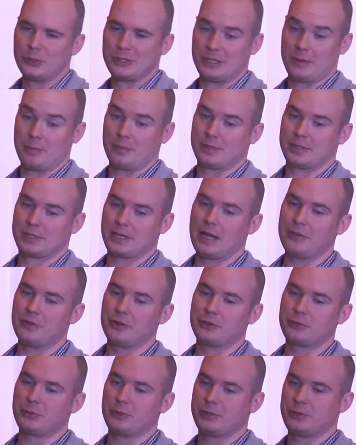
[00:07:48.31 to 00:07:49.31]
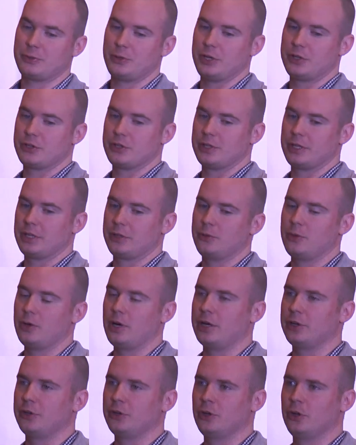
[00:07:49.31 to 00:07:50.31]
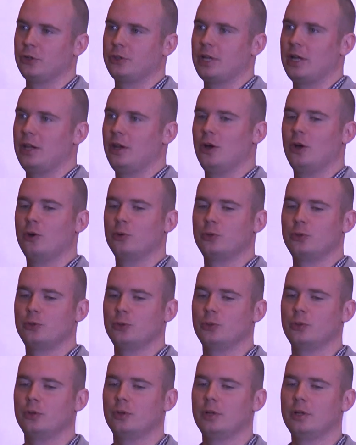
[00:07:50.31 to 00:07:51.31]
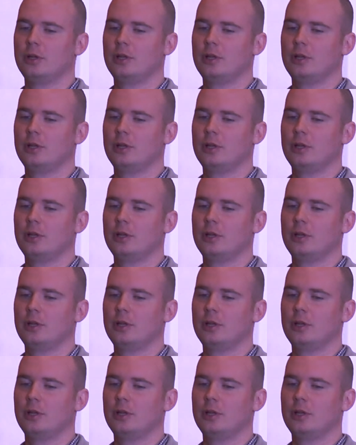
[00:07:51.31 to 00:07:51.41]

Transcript: some scanners restriction that you are not allowed to